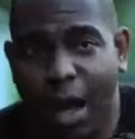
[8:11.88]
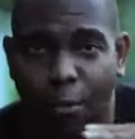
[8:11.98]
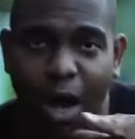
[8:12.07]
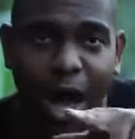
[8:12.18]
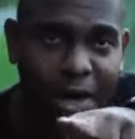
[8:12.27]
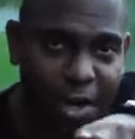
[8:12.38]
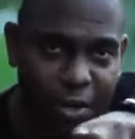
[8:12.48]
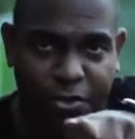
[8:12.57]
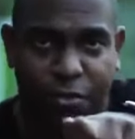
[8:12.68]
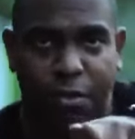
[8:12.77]
I will honor
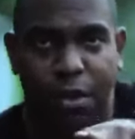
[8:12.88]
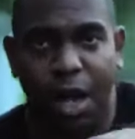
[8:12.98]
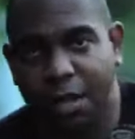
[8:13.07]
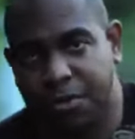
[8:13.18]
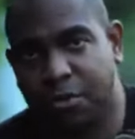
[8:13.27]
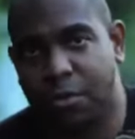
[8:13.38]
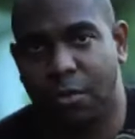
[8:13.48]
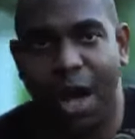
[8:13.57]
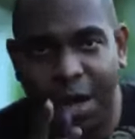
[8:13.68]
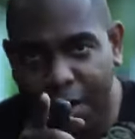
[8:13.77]
you too, also.
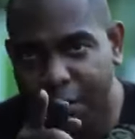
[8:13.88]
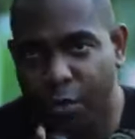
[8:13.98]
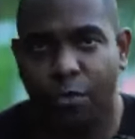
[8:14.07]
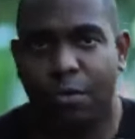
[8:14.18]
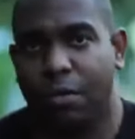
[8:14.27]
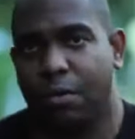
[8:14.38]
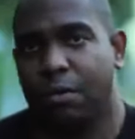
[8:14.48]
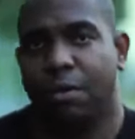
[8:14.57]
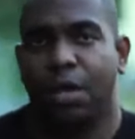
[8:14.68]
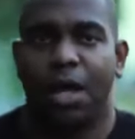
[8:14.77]
We honor you.
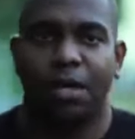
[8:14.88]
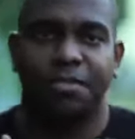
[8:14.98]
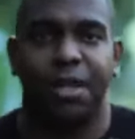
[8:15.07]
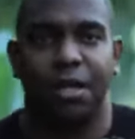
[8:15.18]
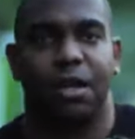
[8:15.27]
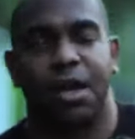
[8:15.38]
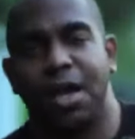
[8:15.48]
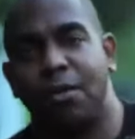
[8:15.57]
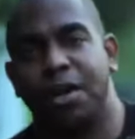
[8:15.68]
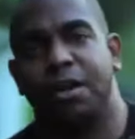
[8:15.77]
You understand? Because
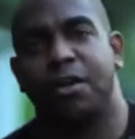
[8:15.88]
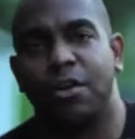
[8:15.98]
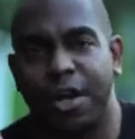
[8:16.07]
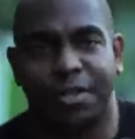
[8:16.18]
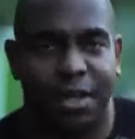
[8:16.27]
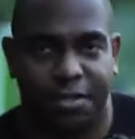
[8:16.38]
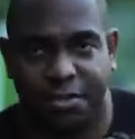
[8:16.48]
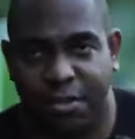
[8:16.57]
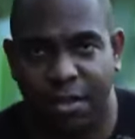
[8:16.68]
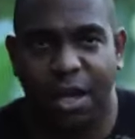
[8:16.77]
you're one of the
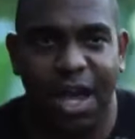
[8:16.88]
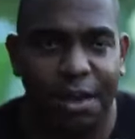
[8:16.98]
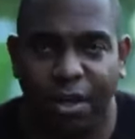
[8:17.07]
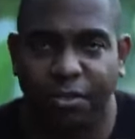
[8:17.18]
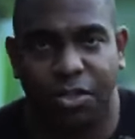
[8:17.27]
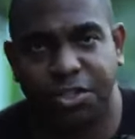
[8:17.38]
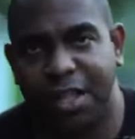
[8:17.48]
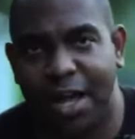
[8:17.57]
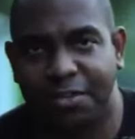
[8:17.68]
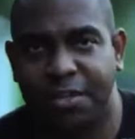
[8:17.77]
greatest ever touched
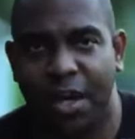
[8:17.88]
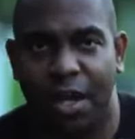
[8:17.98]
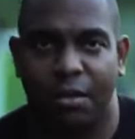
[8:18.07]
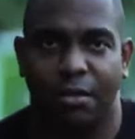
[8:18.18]
dancer